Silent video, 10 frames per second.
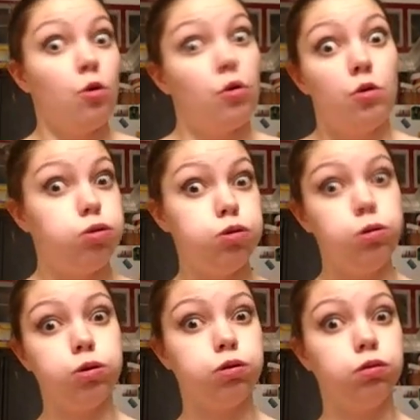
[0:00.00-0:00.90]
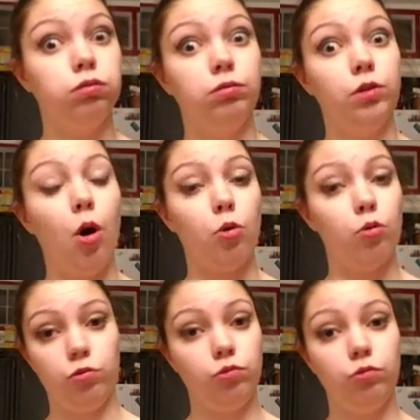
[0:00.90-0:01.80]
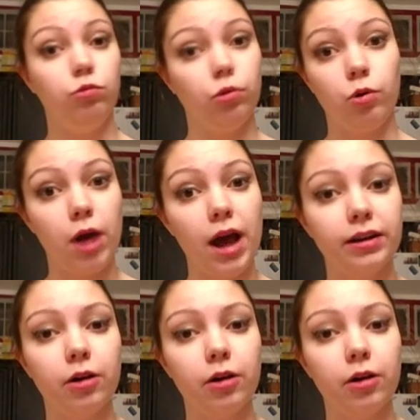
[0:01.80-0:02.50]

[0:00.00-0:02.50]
whew, no. Oh, God, no.